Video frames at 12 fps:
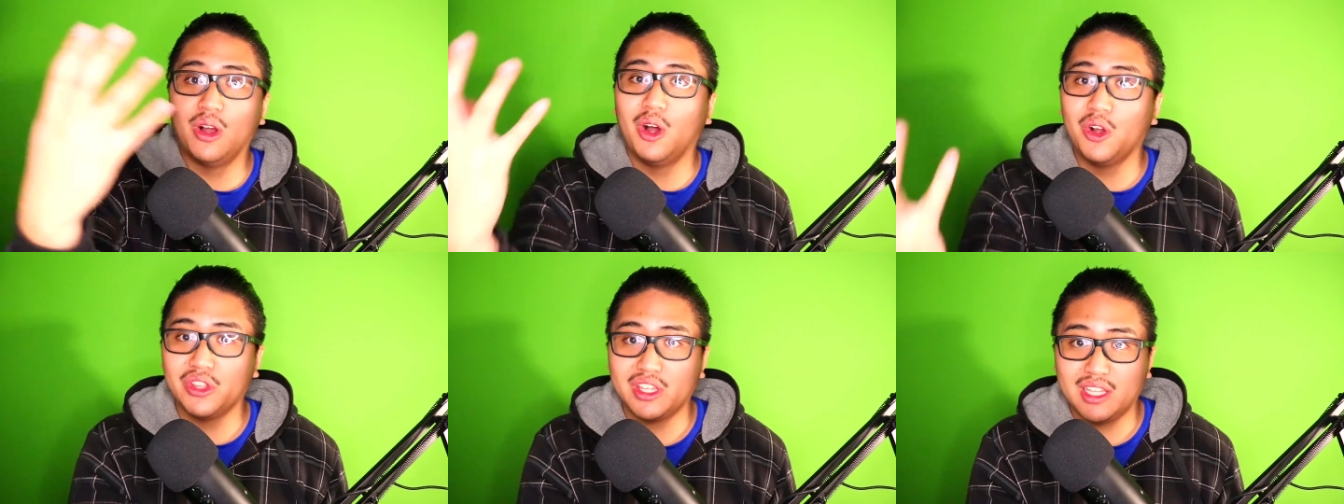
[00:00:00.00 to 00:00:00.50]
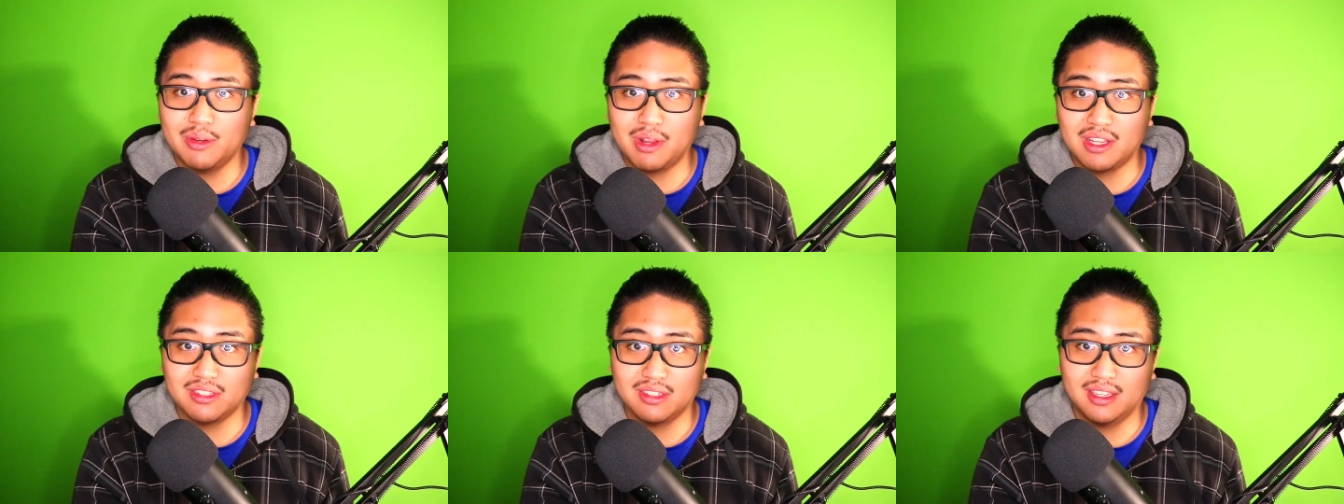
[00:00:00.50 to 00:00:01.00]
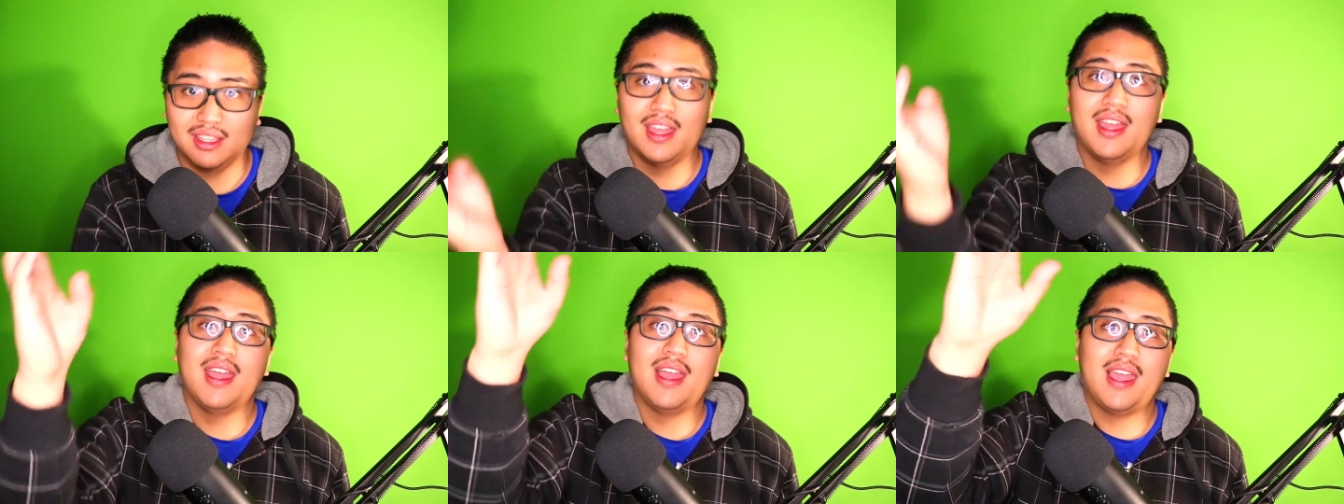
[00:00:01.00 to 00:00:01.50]
All Elite Wrestling,
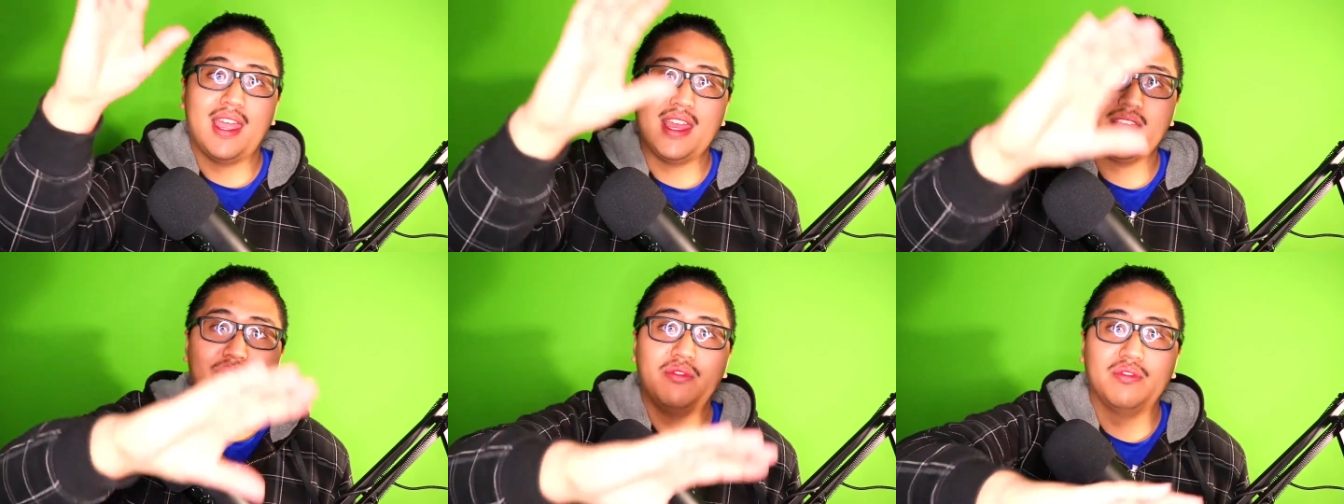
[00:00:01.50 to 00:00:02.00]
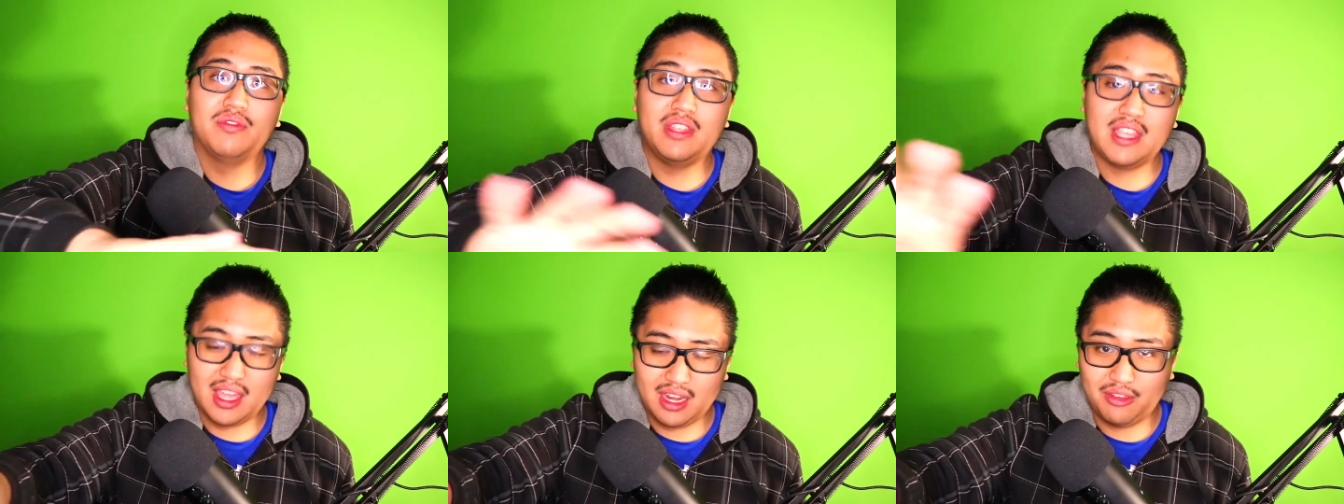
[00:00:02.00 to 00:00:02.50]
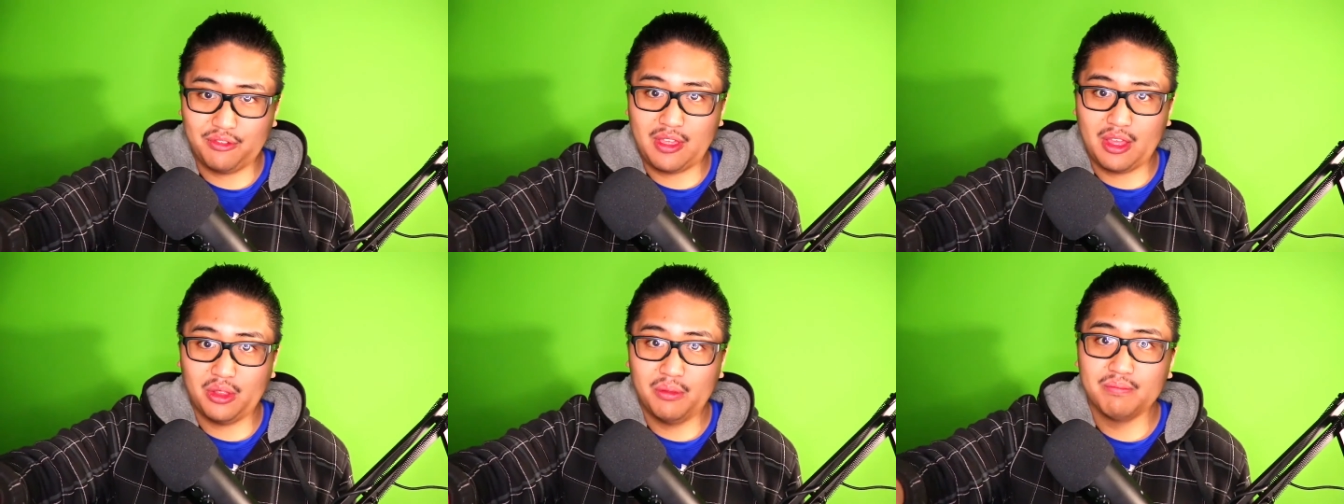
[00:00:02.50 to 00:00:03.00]
and the
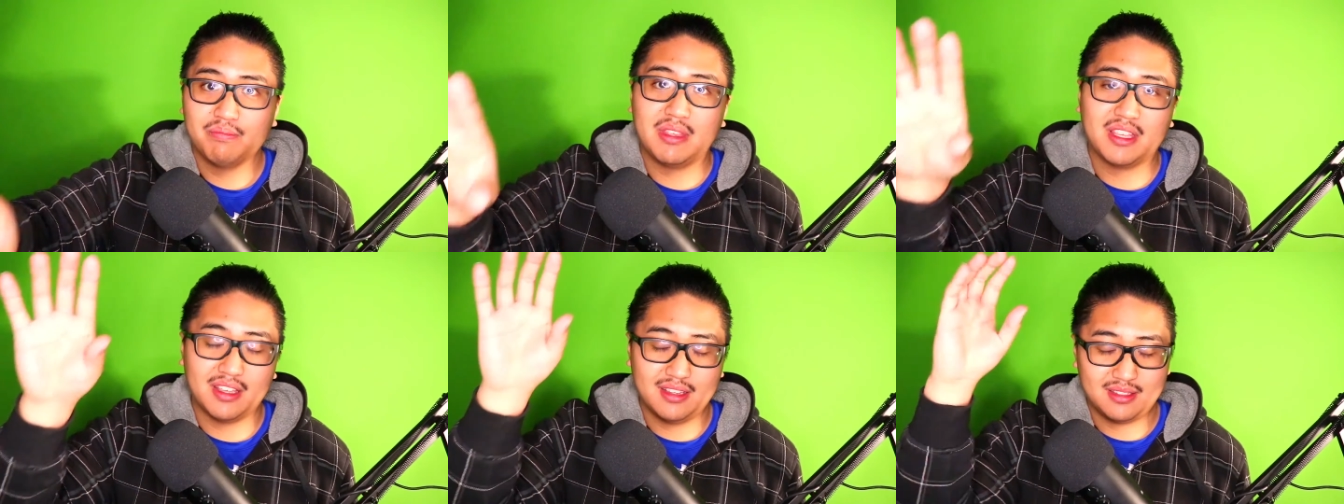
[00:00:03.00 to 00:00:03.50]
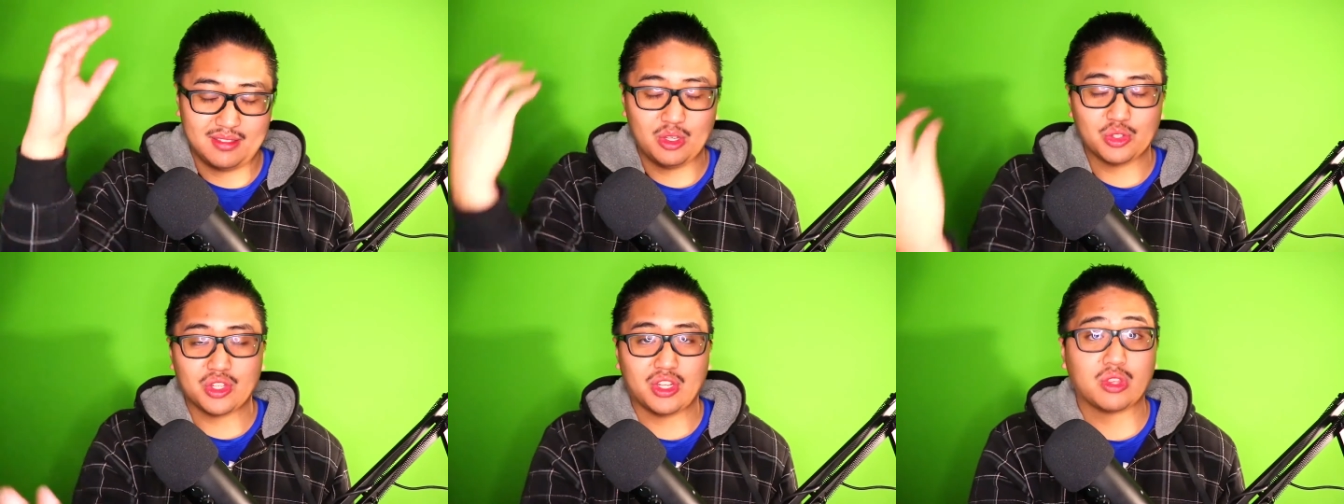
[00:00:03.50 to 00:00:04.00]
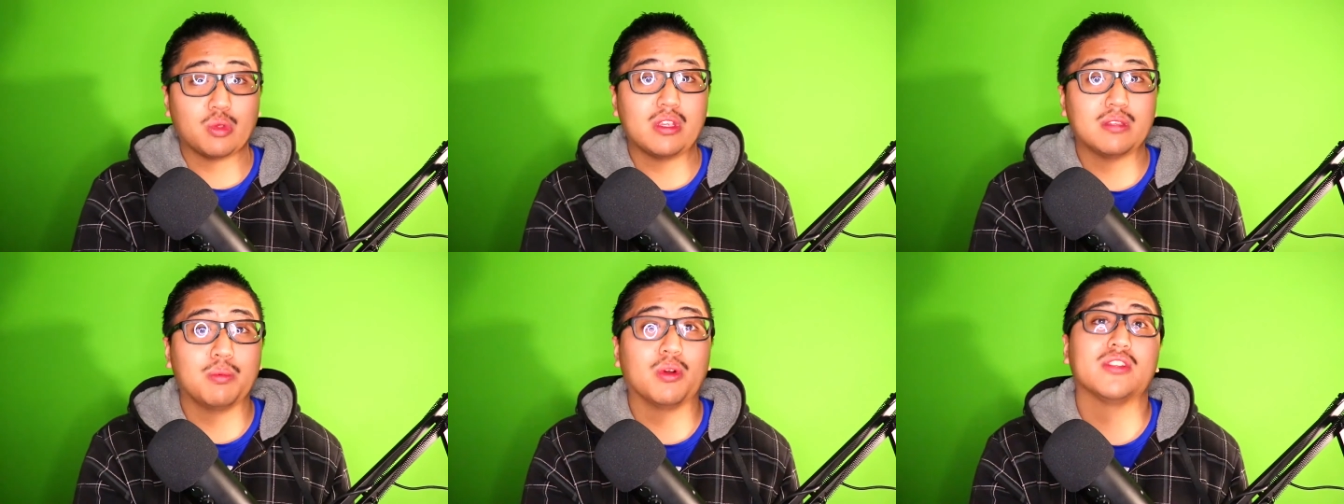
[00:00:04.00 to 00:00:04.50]
NFL, because those are the three
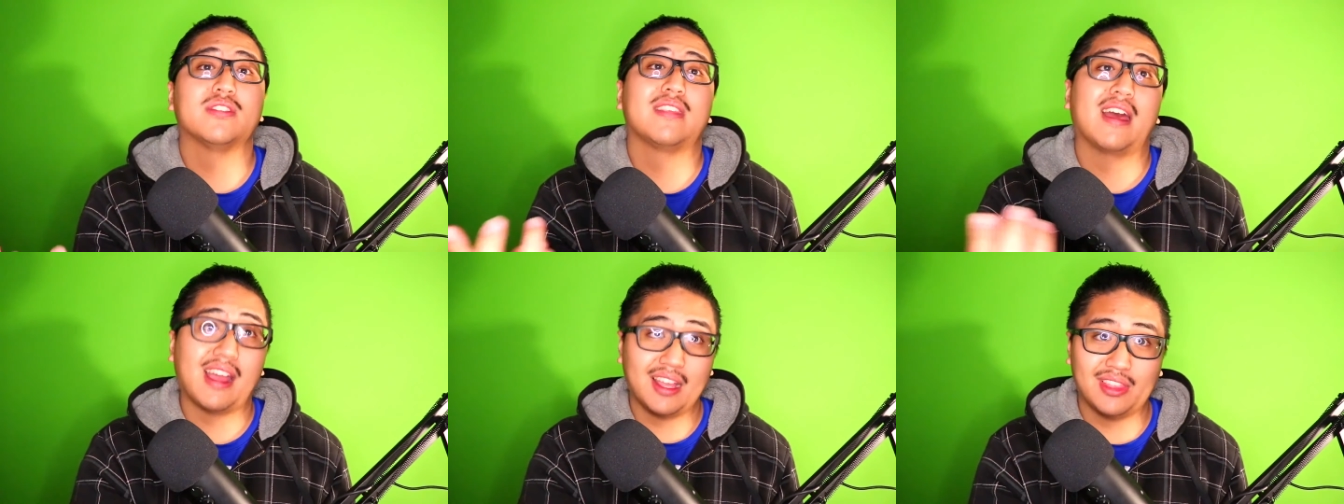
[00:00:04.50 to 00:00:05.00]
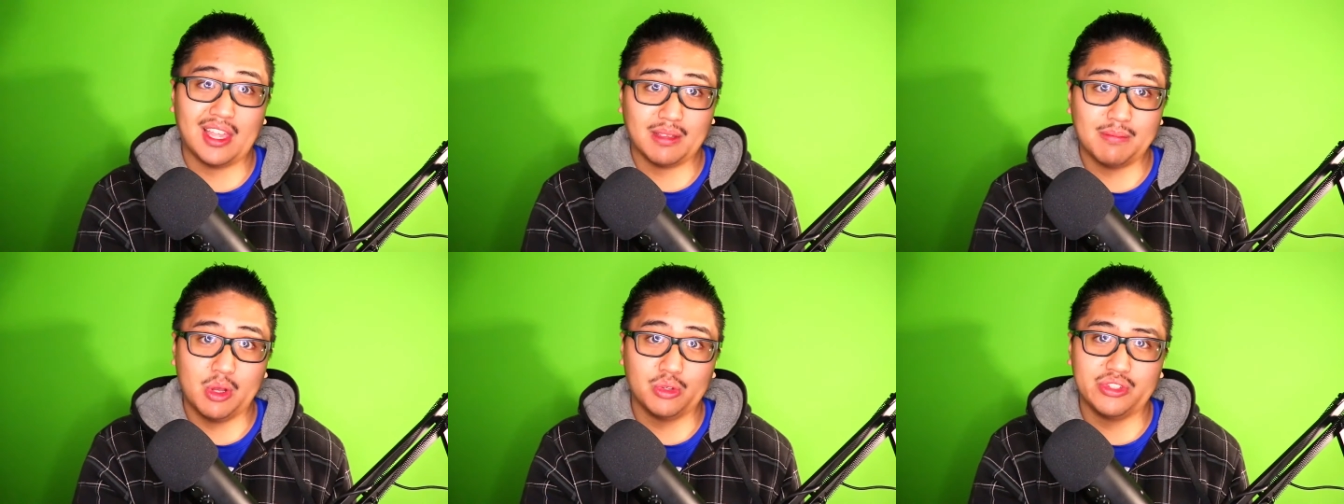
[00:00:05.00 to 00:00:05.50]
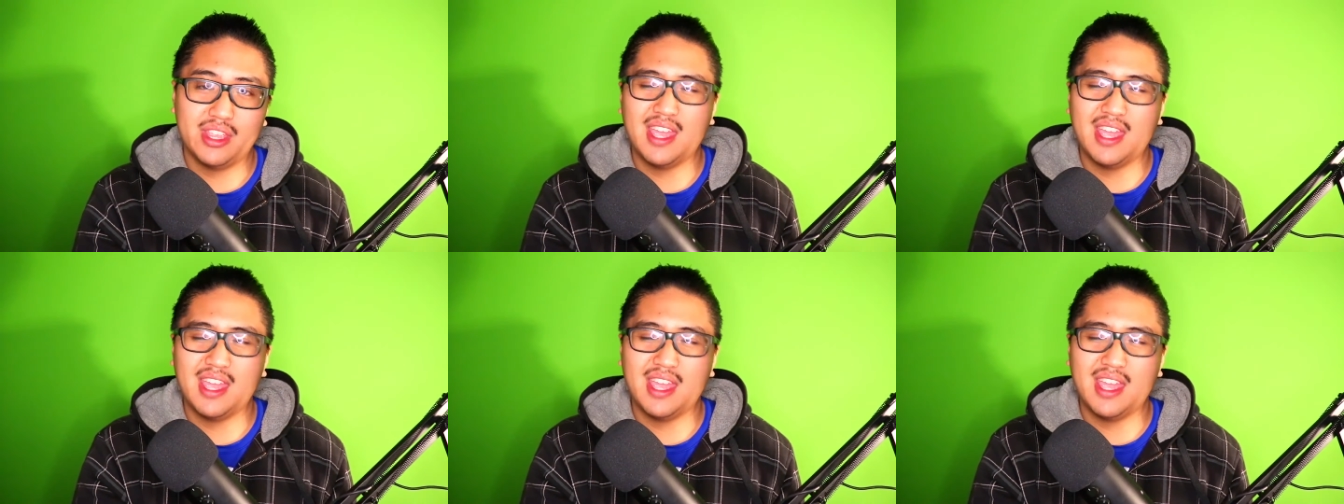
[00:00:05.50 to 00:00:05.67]
sports that I like most.